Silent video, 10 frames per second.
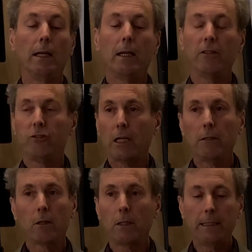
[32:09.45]
is
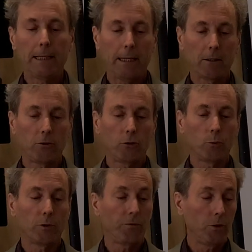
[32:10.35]
generally geared to
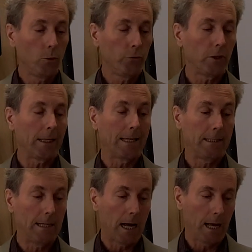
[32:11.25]
refusing and
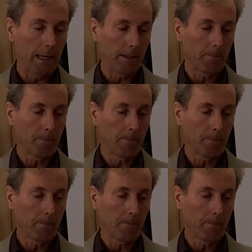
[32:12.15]
denying.